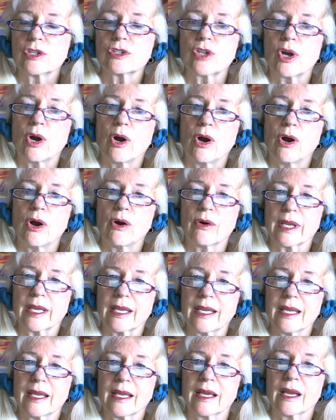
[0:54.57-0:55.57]

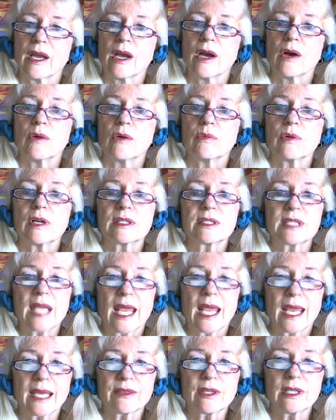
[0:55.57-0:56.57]
"Toy will
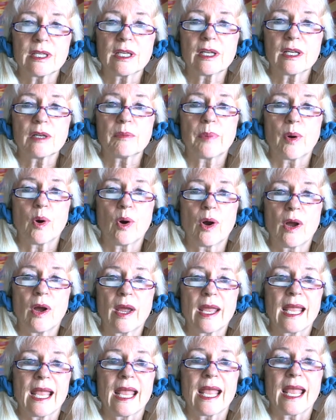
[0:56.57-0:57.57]
take the little
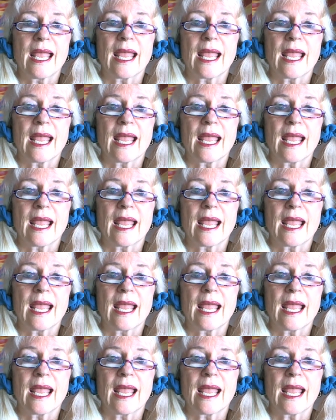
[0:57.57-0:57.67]
boy